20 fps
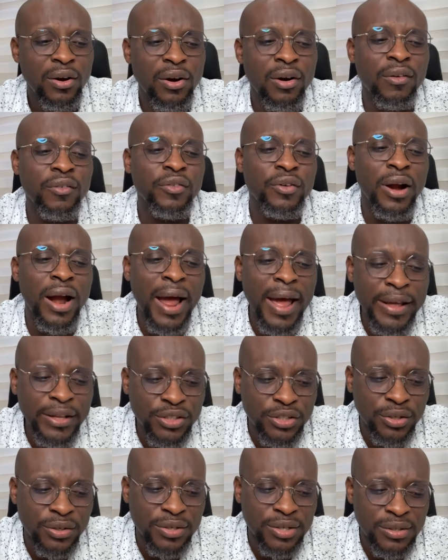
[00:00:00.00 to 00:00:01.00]
Of
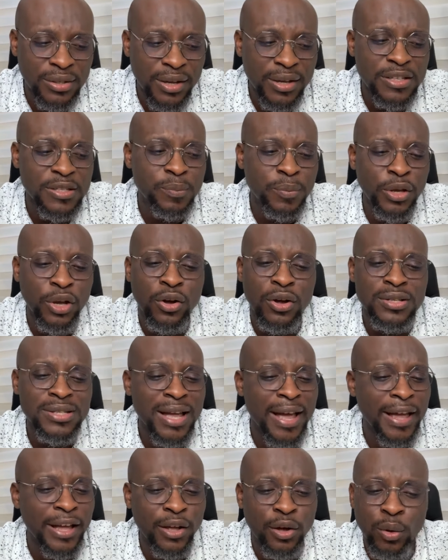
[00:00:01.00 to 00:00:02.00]
righteousness,
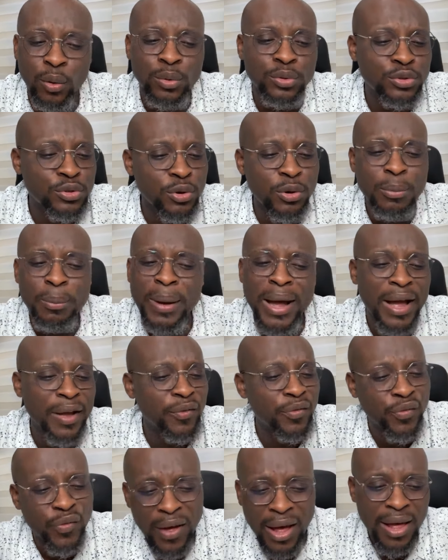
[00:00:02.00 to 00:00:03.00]
because I go to
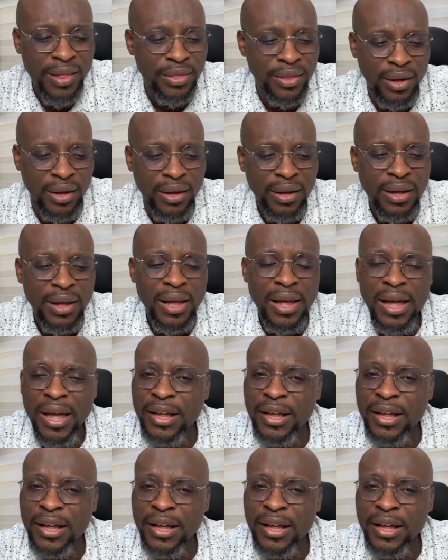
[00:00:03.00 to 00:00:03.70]
my Father